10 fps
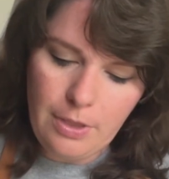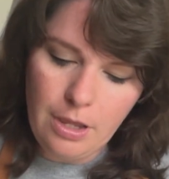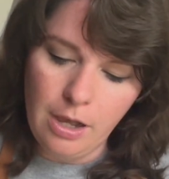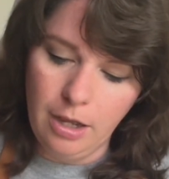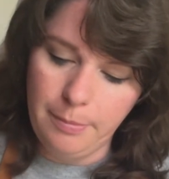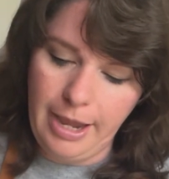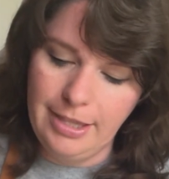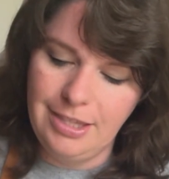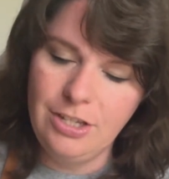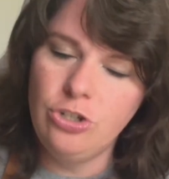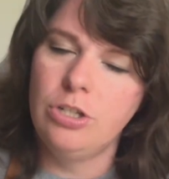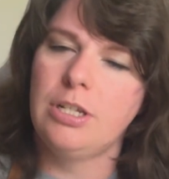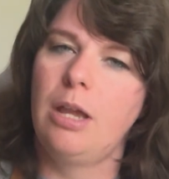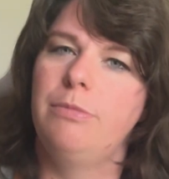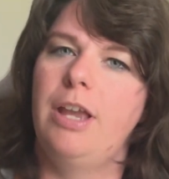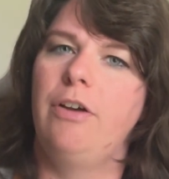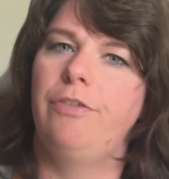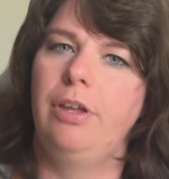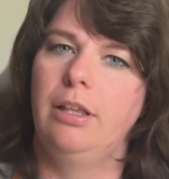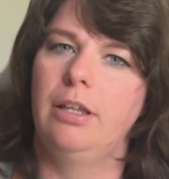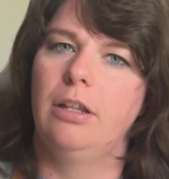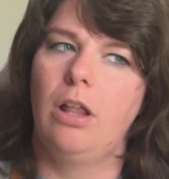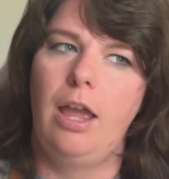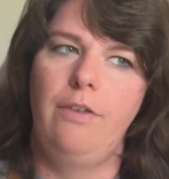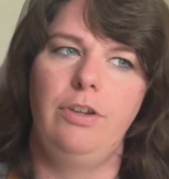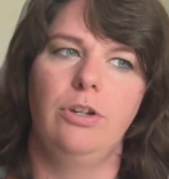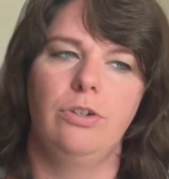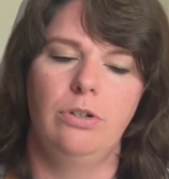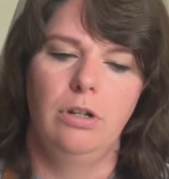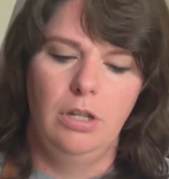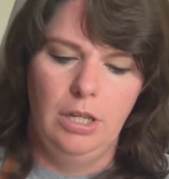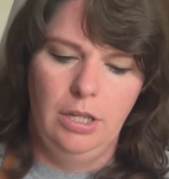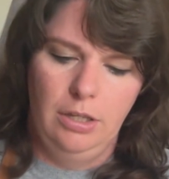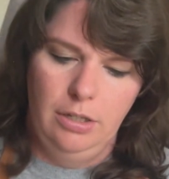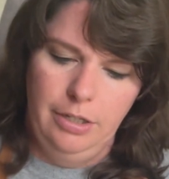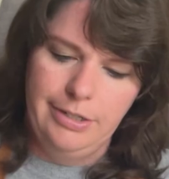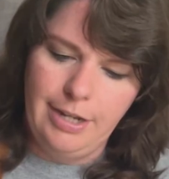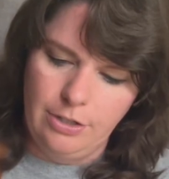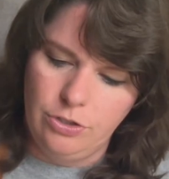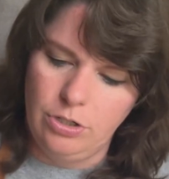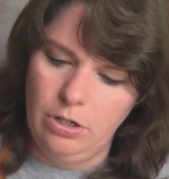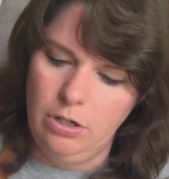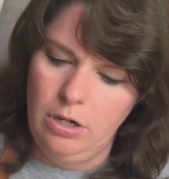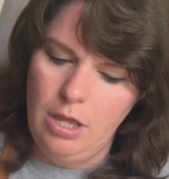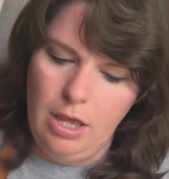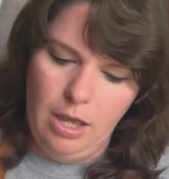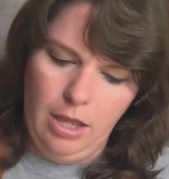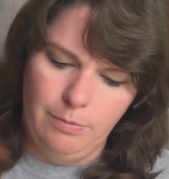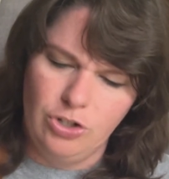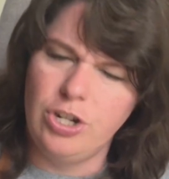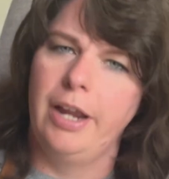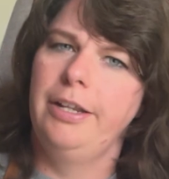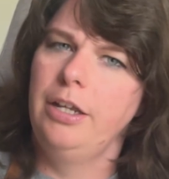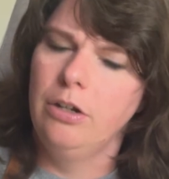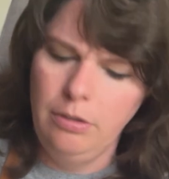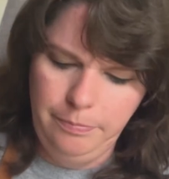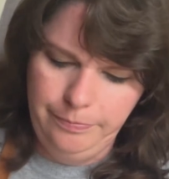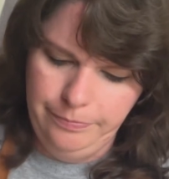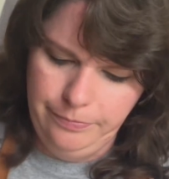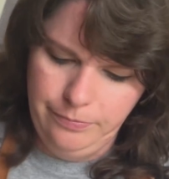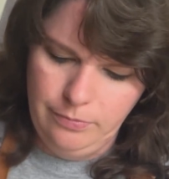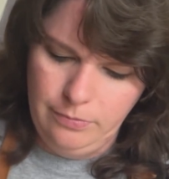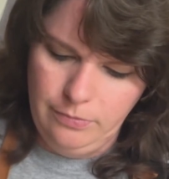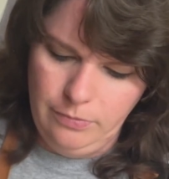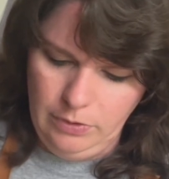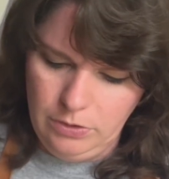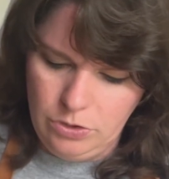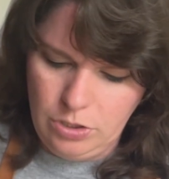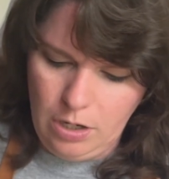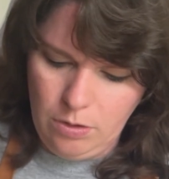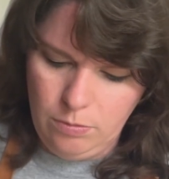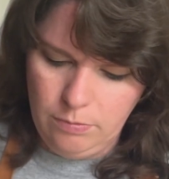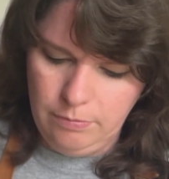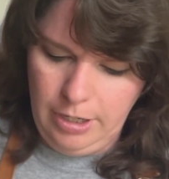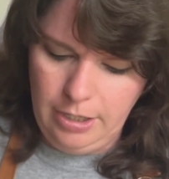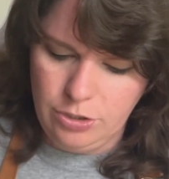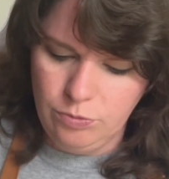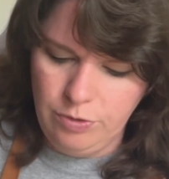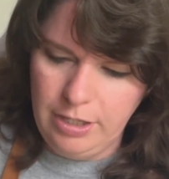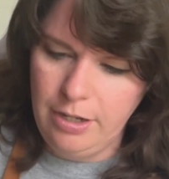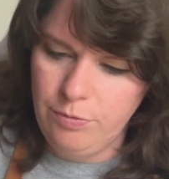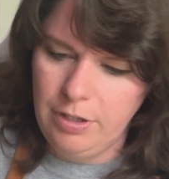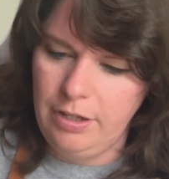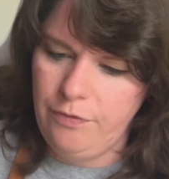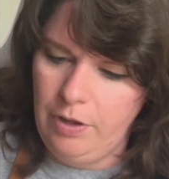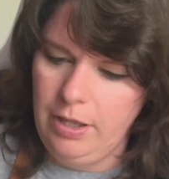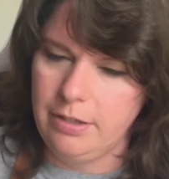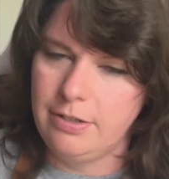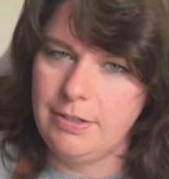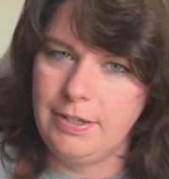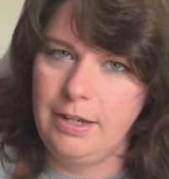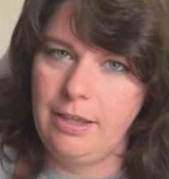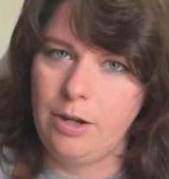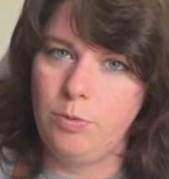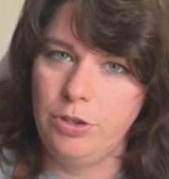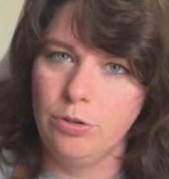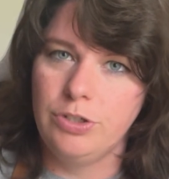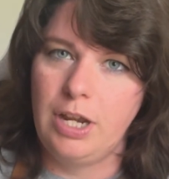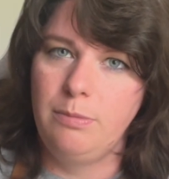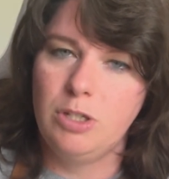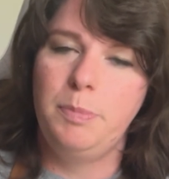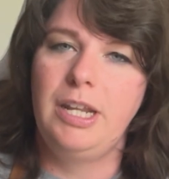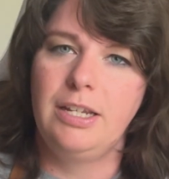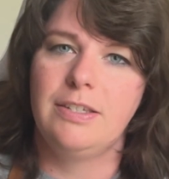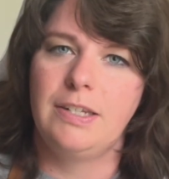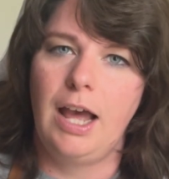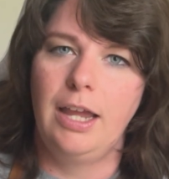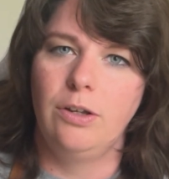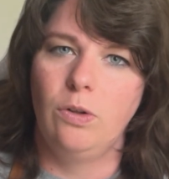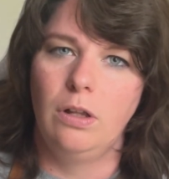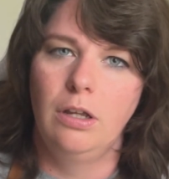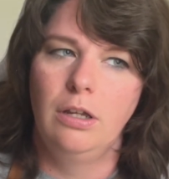And this just comes out feeling a little heavier, denser, shinier. So it's really, really fun to see, like, with your same spinning style,